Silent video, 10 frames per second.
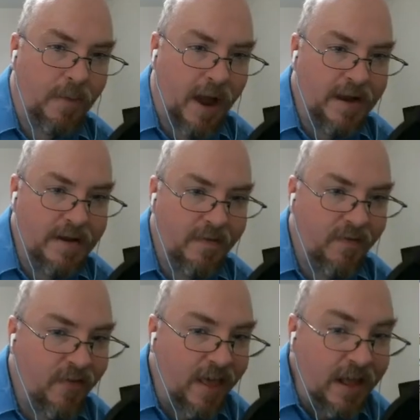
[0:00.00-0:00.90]
Biden
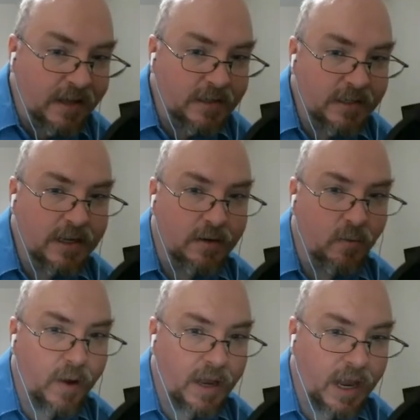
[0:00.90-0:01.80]
thinks
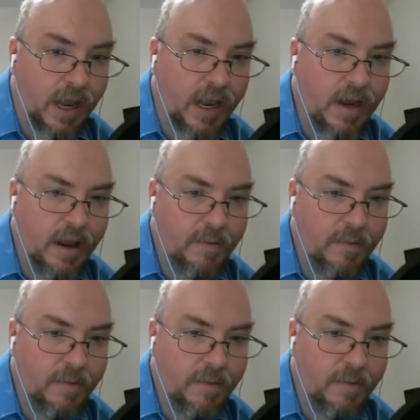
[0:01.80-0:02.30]
we need.